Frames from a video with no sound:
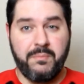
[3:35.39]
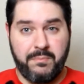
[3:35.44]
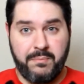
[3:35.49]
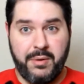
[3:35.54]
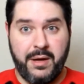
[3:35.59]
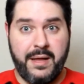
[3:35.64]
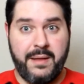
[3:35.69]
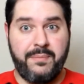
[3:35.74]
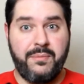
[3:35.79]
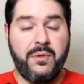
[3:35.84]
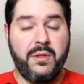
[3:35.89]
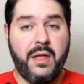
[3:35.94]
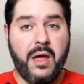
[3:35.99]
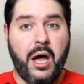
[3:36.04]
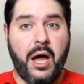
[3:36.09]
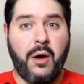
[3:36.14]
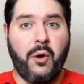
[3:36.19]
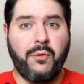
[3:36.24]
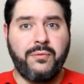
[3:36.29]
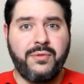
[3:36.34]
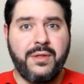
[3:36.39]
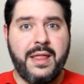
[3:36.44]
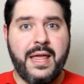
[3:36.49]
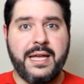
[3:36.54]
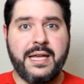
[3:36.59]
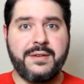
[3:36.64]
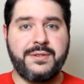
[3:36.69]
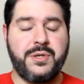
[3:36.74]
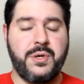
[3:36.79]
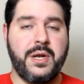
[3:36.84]
But hopefully
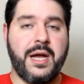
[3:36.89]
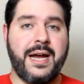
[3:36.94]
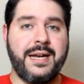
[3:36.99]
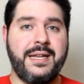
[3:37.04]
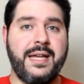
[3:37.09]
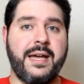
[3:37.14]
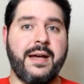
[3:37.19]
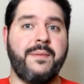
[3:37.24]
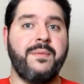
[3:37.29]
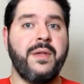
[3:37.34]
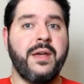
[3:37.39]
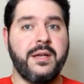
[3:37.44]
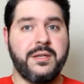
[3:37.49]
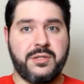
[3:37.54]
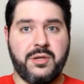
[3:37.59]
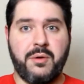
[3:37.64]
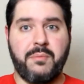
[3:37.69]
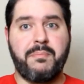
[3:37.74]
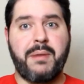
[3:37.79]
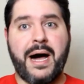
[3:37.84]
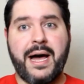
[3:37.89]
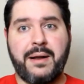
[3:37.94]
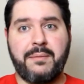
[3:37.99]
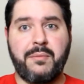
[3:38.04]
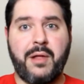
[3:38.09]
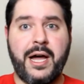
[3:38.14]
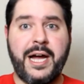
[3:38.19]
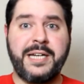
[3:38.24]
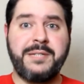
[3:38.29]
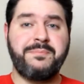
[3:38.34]
that gives you an idea. So bottom
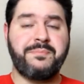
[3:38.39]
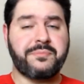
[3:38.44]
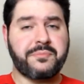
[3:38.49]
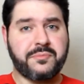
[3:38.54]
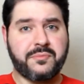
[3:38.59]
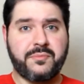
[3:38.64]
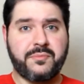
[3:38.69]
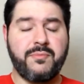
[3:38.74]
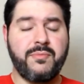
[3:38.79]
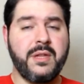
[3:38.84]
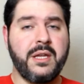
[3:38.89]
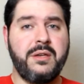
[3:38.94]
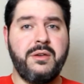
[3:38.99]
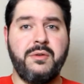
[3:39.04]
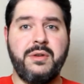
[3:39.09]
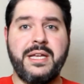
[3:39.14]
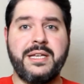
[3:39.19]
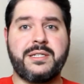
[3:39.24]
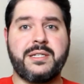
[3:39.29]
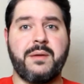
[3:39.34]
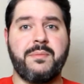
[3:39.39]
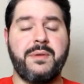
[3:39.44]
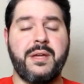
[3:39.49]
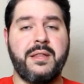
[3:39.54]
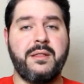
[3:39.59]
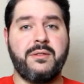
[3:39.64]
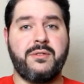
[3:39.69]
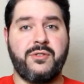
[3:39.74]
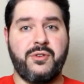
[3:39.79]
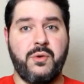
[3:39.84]
line, you need
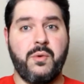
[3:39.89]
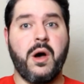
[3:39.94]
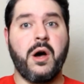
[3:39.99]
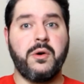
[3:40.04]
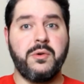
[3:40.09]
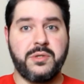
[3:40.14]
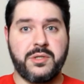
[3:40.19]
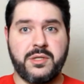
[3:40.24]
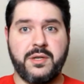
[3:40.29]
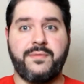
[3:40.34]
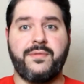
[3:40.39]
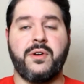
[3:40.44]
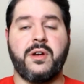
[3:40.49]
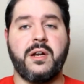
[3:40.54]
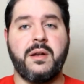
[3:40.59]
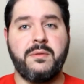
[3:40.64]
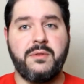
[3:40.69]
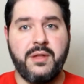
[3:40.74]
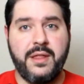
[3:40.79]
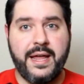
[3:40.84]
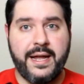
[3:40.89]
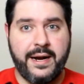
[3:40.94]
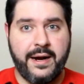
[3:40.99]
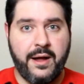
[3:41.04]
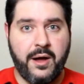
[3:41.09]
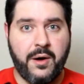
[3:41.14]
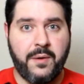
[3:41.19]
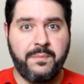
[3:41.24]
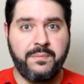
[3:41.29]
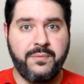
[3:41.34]
something to host if you're going to do that at
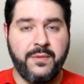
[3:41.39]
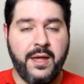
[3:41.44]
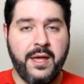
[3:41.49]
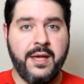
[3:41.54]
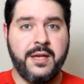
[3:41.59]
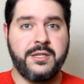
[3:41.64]
home.